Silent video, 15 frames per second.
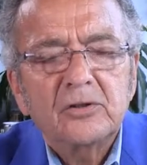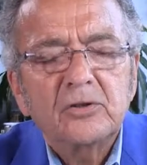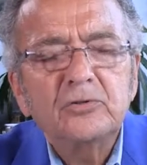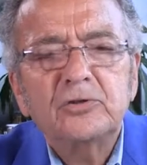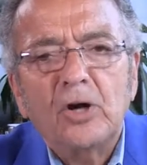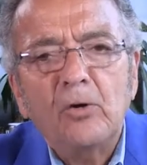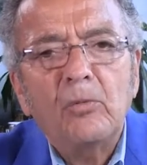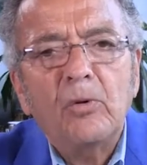who
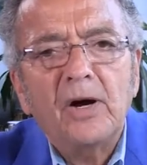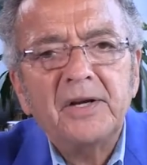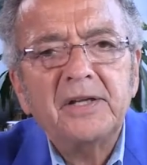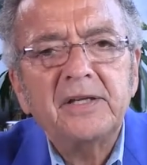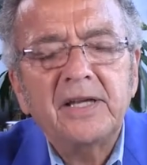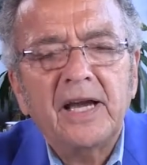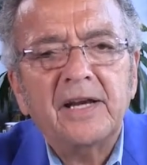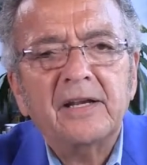don't want to
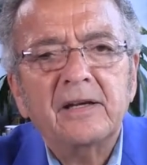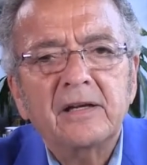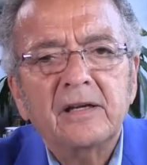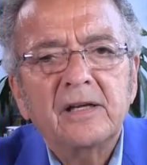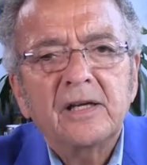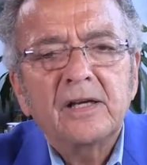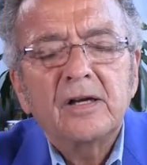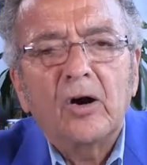get it,
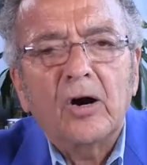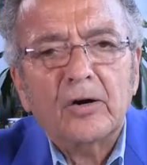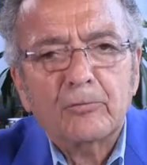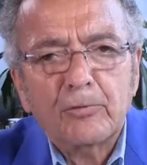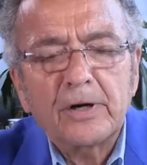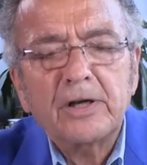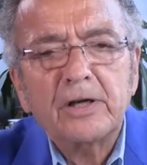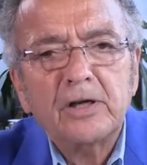are
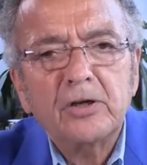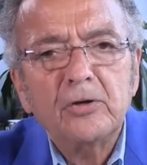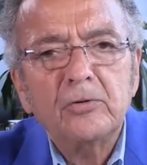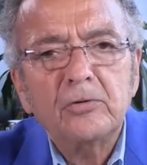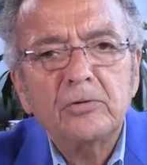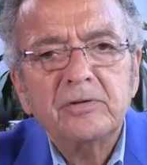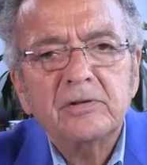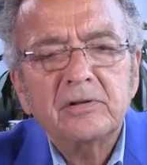
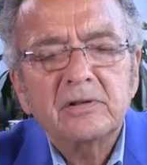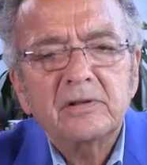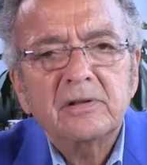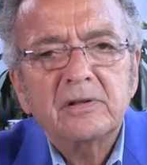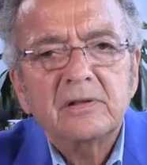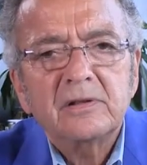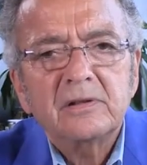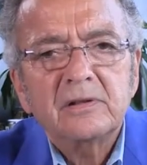ridiculed
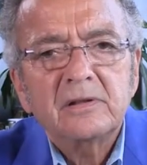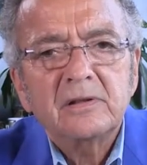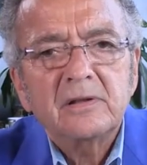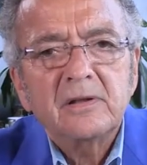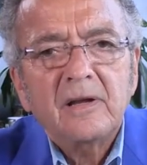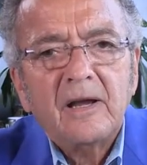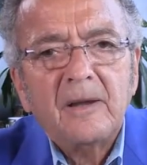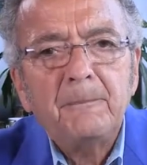
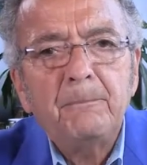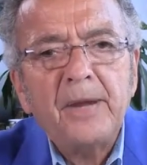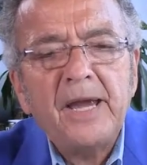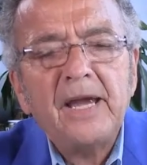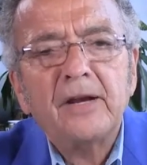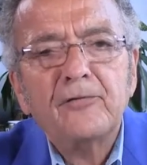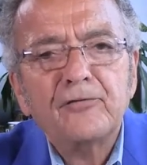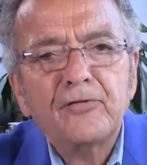and
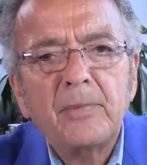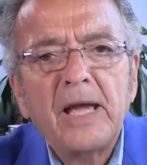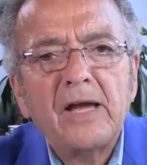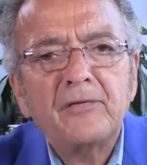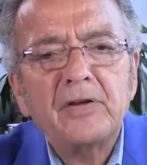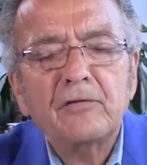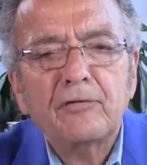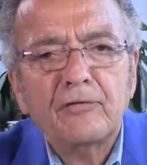banned from
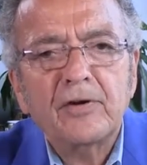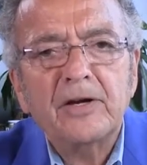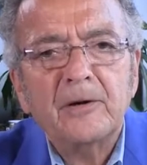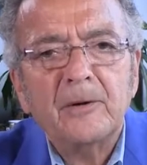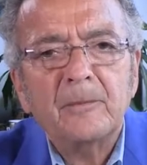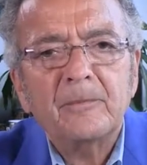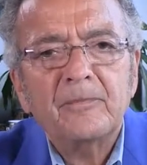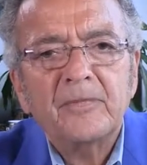having
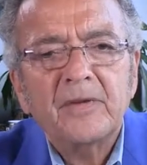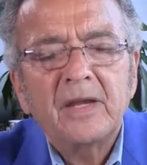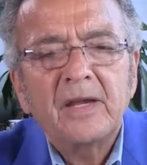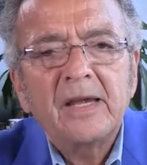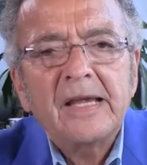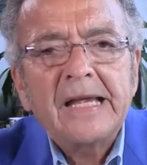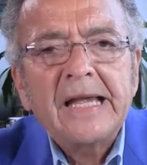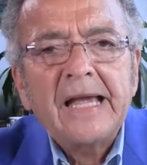freedom.
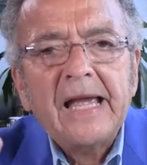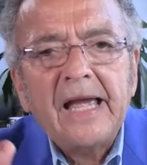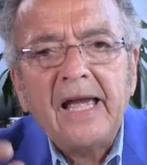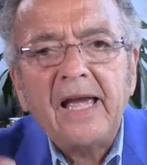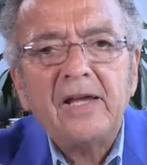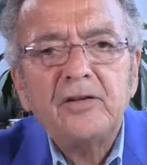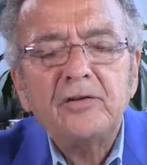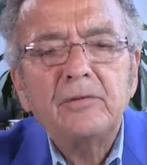
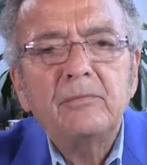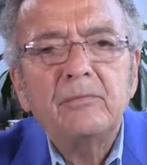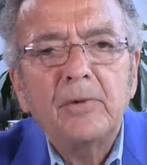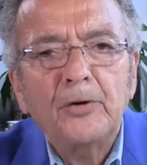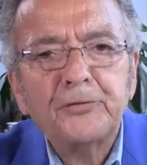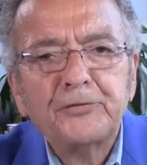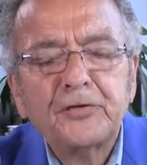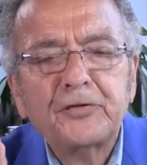And
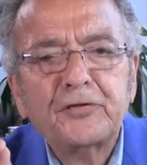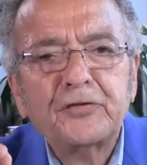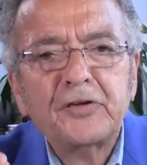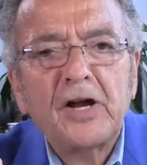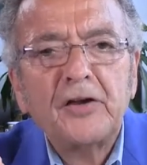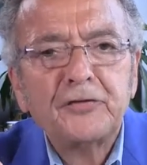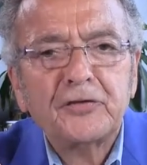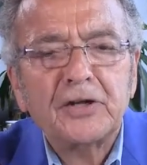most
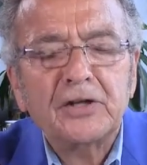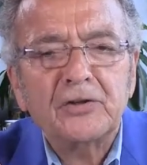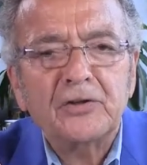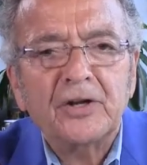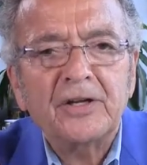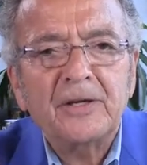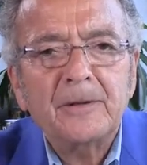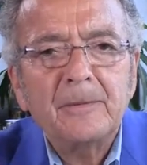
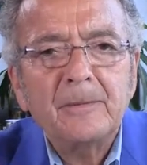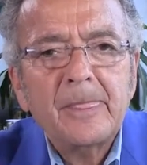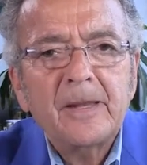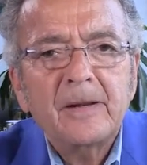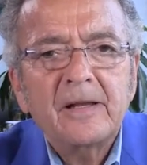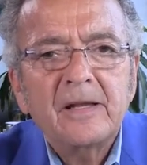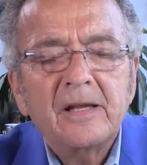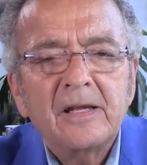disgustingly,
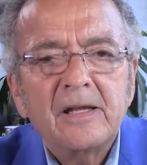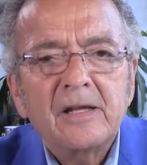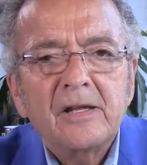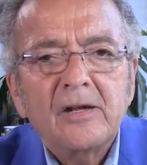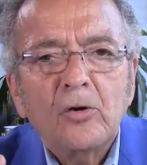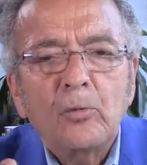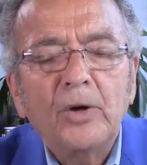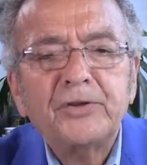
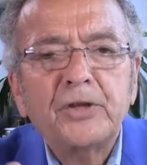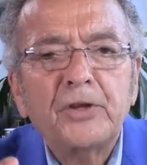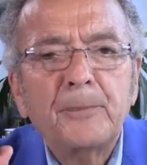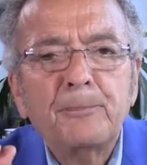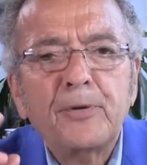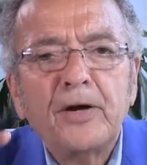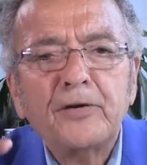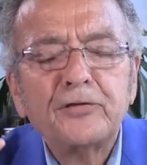what do the
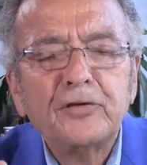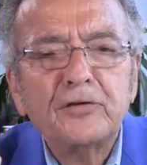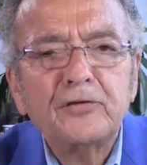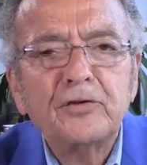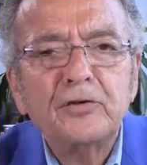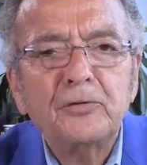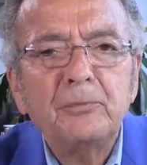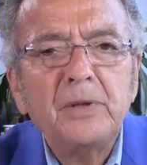
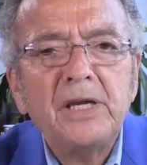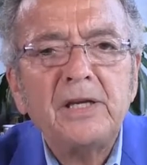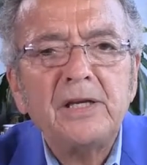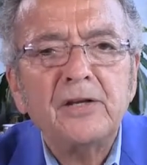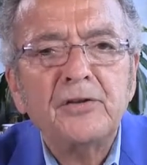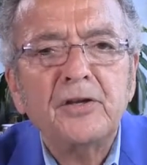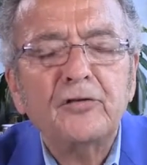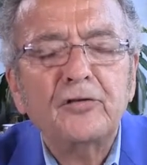prostitute
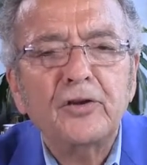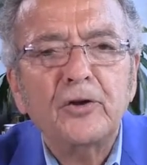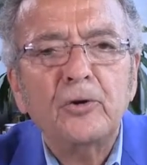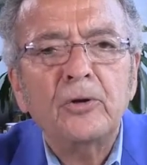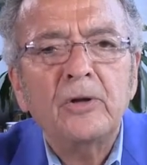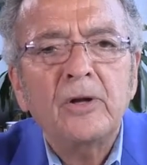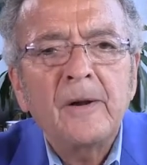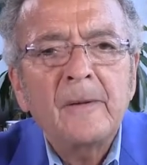media, these
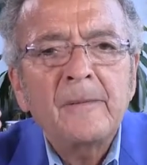little